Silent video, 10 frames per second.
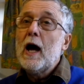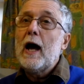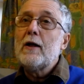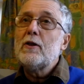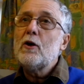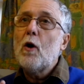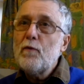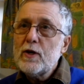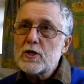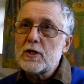And the
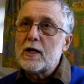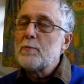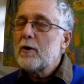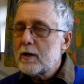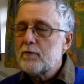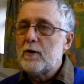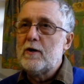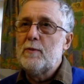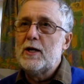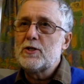obvious thing, an American
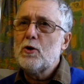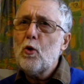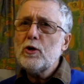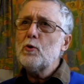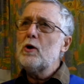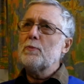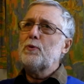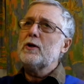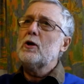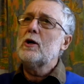friend of mine said, oh, you want to
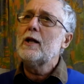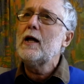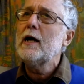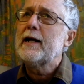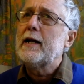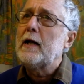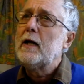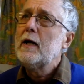put it online,